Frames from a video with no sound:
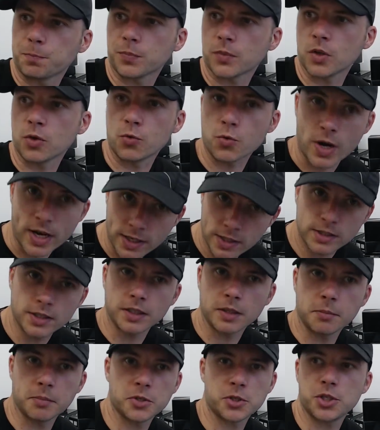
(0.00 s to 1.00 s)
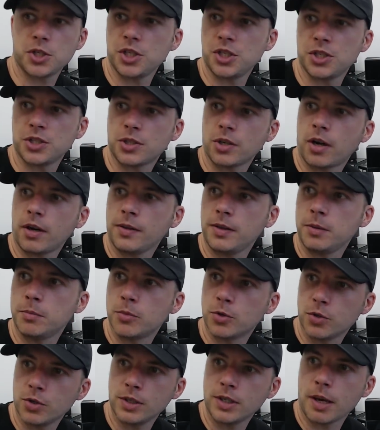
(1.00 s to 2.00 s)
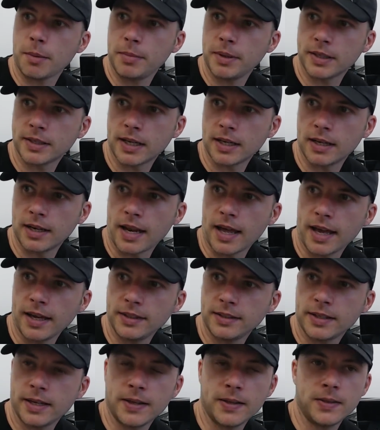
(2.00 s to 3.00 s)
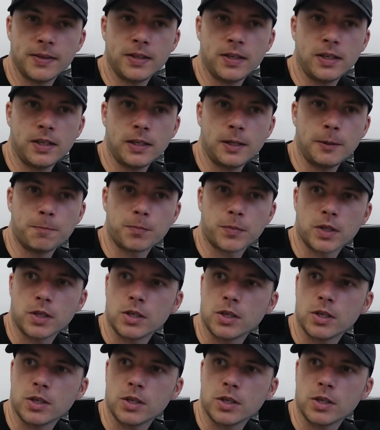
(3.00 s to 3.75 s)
racing machines are the Merida Big Night Light and the